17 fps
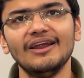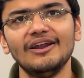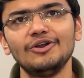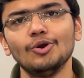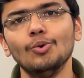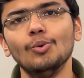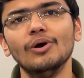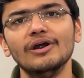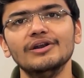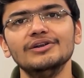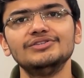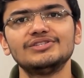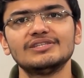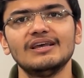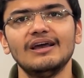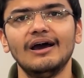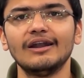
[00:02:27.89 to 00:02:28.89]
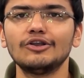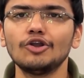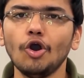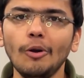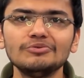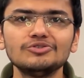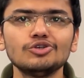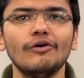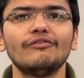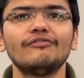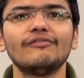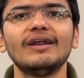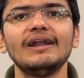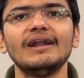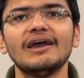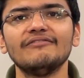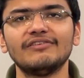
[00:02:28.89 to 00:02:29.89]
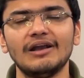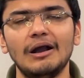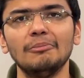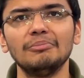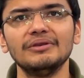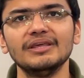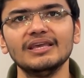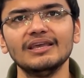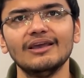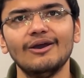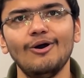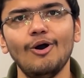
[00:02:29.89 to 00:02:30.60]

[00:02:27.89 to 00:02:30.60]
towards a top software dev company